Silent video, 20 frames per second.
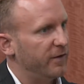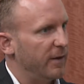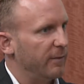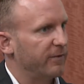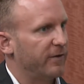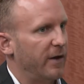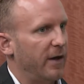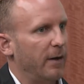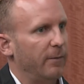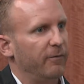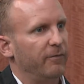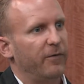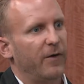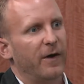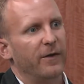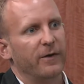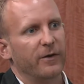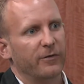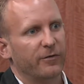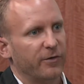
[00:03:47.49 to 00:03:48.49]
Tim's going to help them
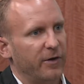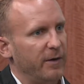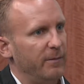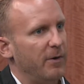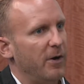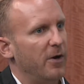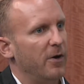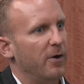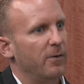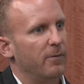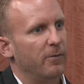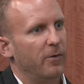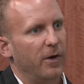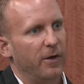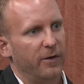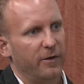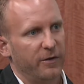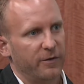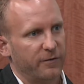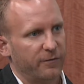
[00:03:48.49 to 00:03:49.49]
find their dream home,
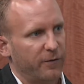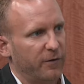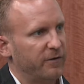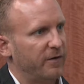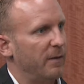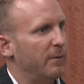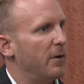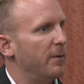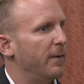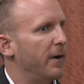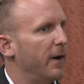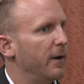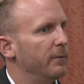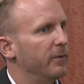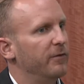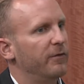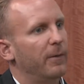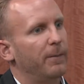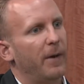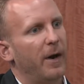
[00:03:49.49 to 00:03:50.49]
whether it's first-time home buyer or
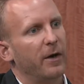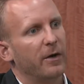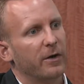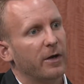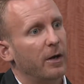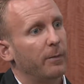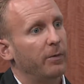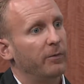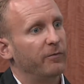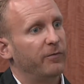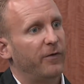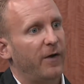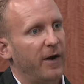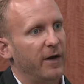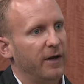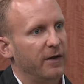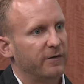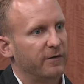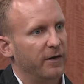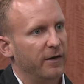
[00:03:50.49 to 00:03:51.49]
move-up buyer. You're going to help them
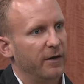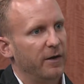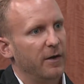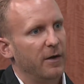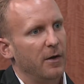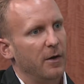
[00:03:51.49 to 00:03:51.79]
finance it.